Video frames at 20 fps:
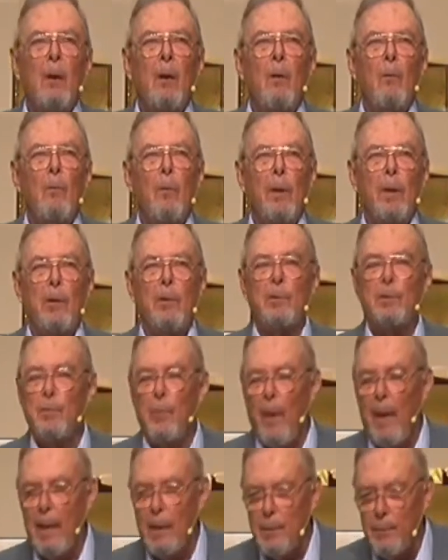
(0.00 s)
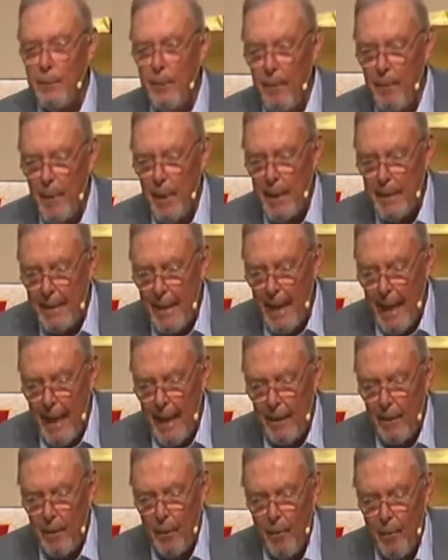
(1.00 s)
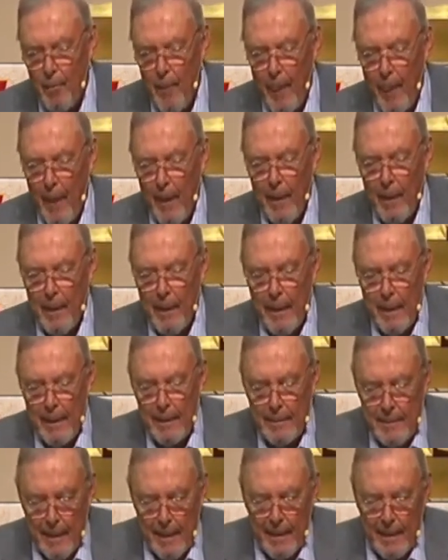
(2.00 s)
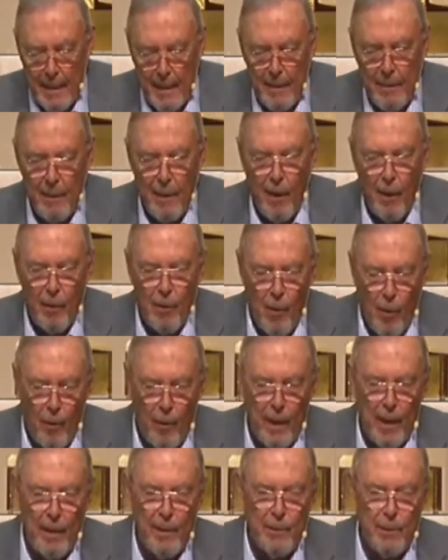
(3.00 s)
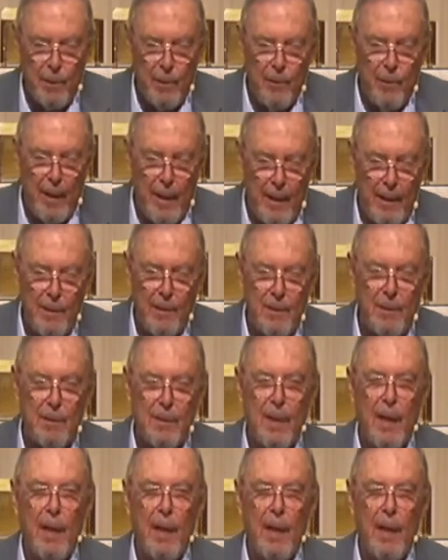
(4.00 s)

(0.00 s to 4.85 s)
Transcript: when he was raised from the dead, he did it according to his